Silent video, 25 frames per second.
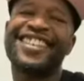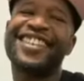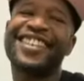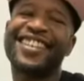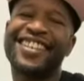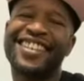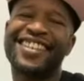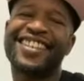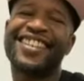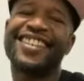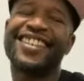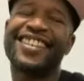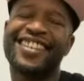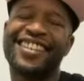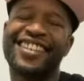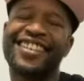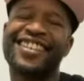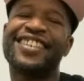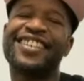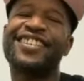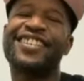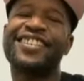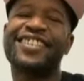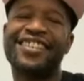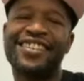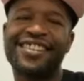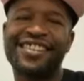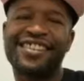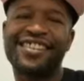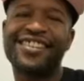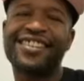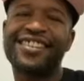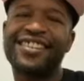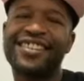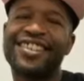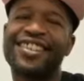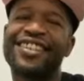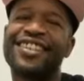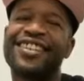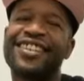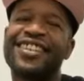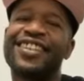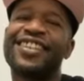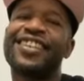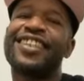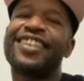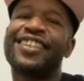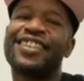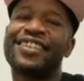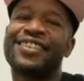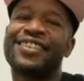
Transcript: bro. Your high school